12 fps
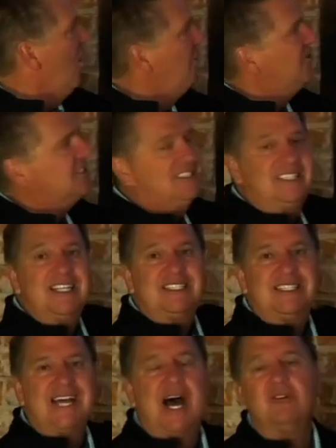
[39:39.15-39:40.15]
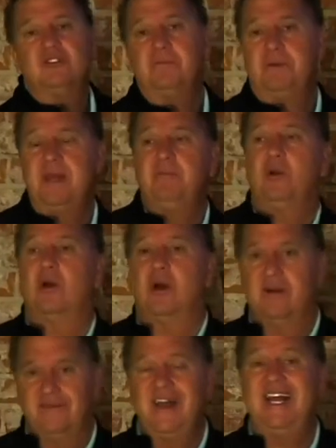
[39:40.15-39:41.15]
Over 6,000 people at
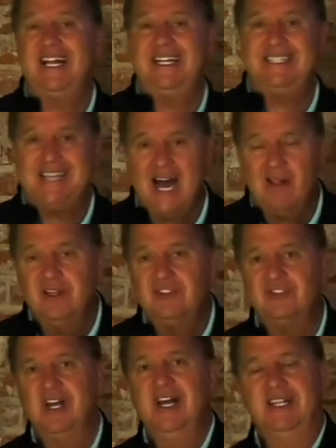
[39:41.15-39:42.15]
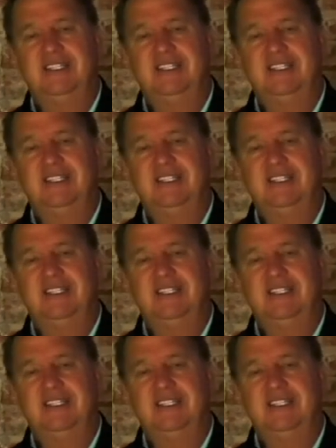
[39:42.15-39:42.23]
our event in Dallas.